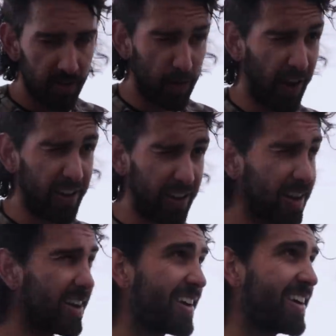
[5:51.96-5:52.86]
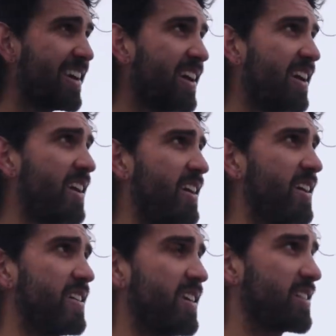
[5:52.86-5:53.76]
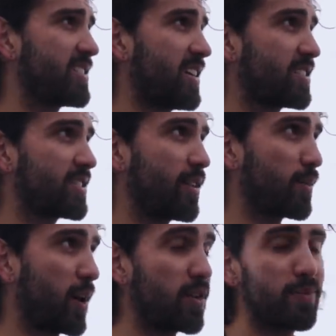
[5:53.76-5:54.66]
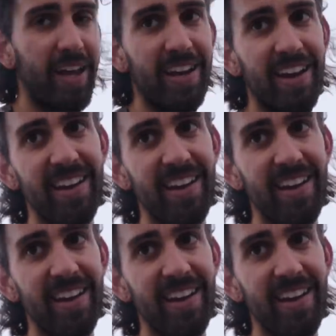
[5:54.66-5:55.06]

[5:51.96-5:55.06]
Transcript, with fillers: having you out here. Really? Yeah, because I was just on my own, man.